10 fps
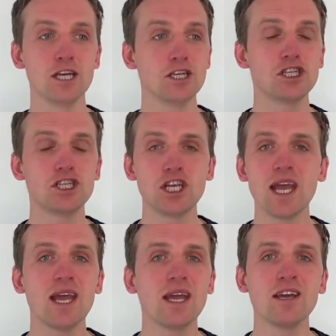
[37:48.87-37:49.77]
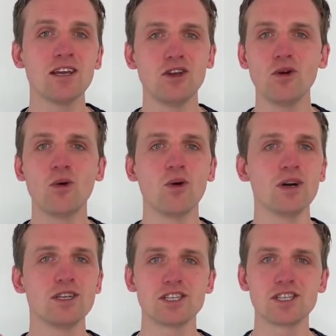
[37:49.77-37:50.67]
Share your
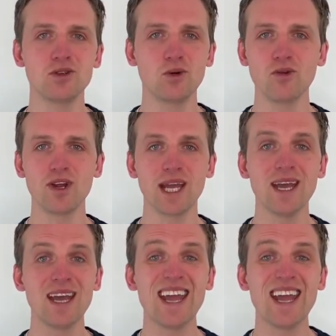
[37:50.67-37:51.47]
story.